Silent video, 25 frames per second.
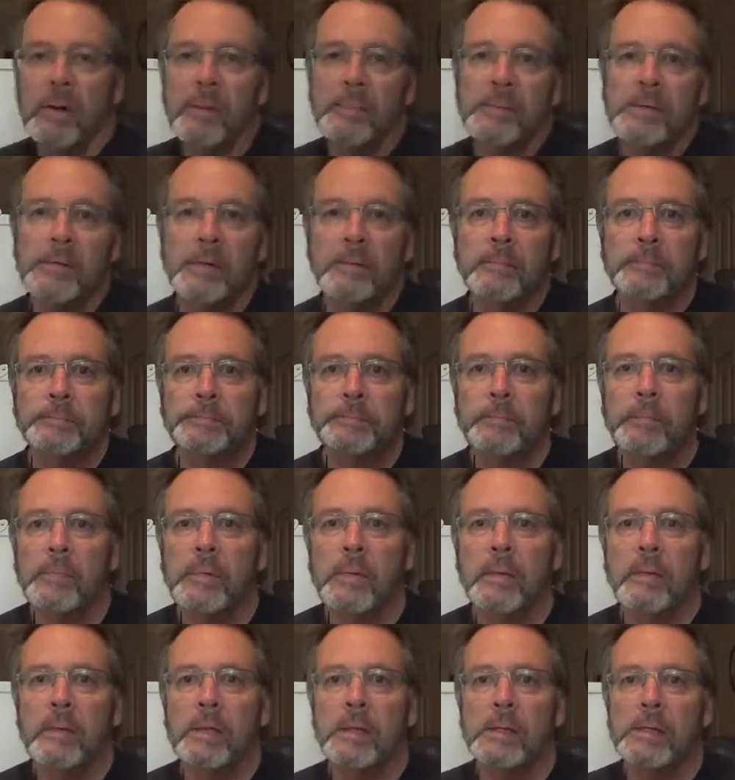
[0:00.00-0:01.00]
corruption
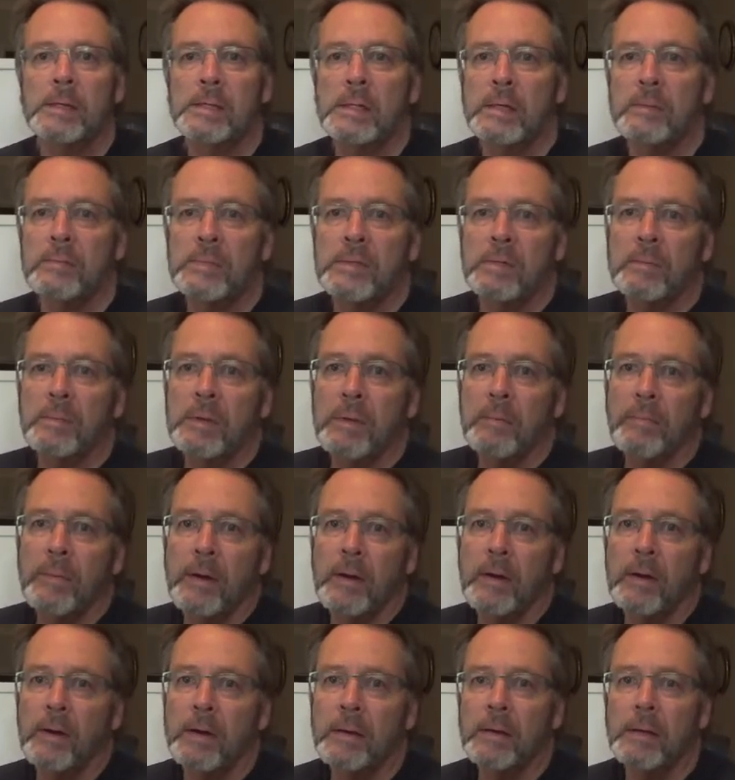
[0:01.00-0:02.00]
that seems to be
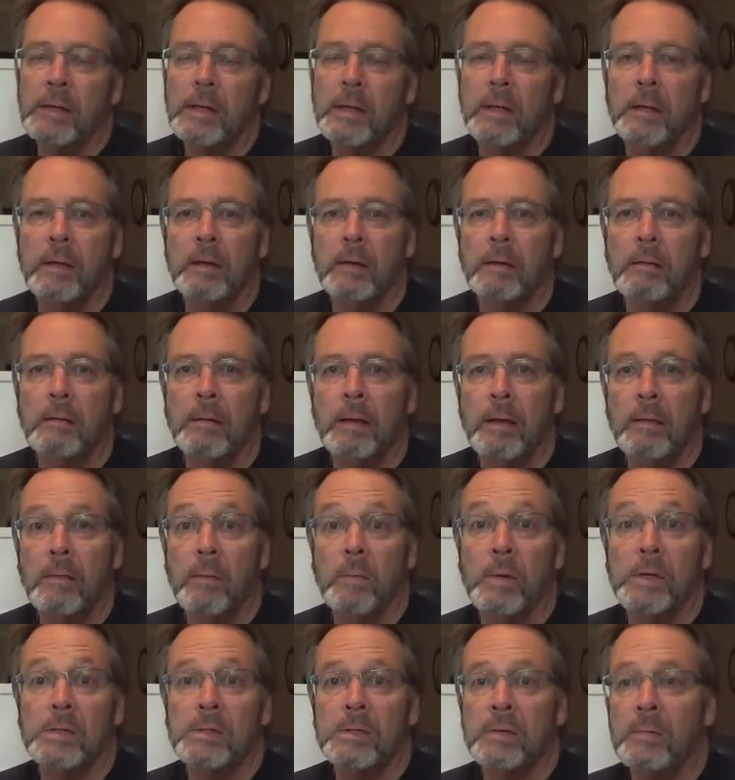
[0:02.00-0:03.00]
apparent in
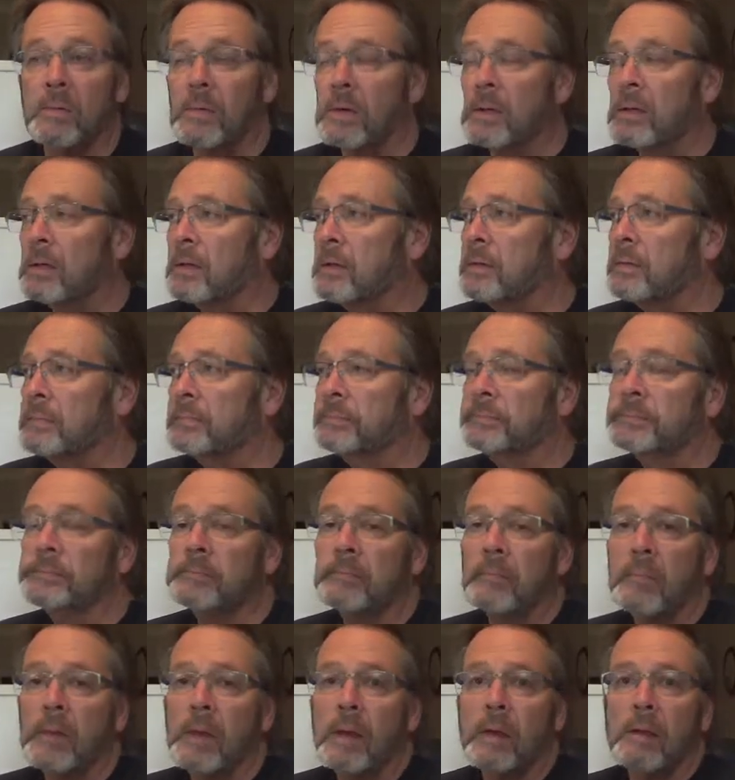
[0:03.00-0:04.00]
the Western world,
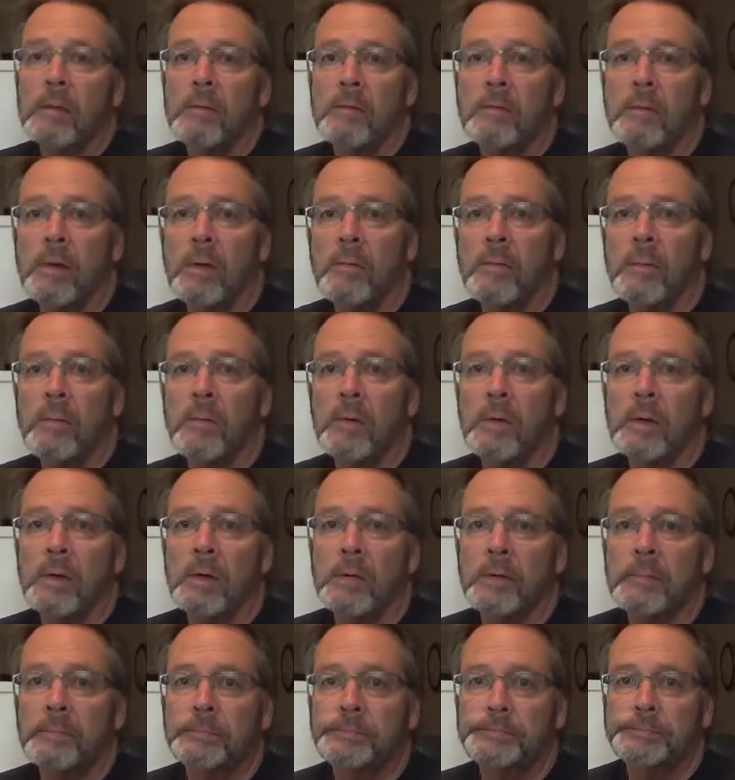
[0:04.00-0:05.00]
throughout the
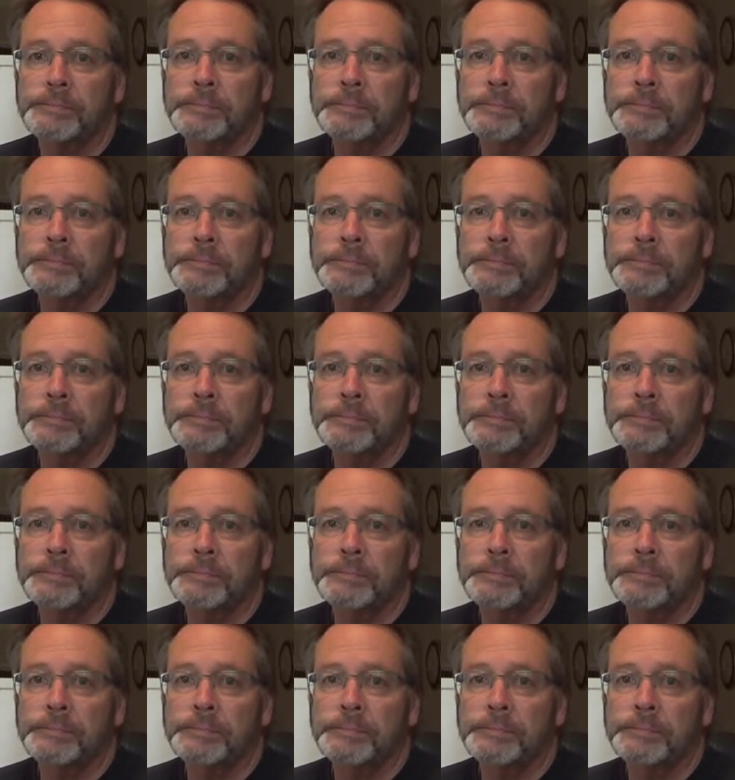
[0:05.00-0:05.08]
world.